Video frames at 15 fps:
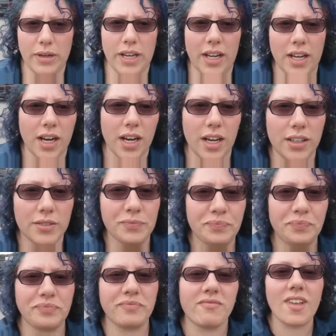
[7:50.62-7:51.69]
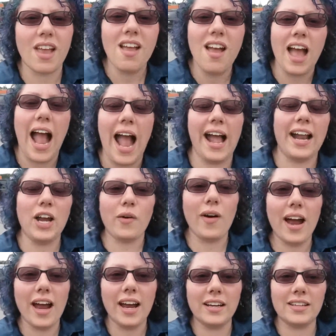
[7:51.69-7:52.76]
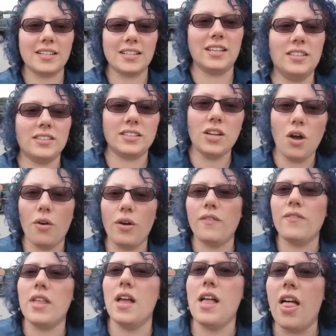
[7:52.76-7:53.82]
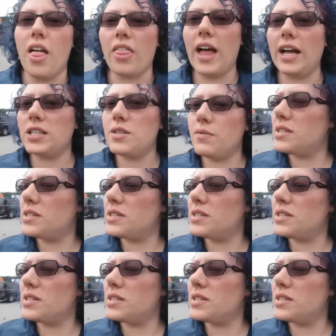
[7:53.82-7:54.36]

a car. Anyways, so that's what's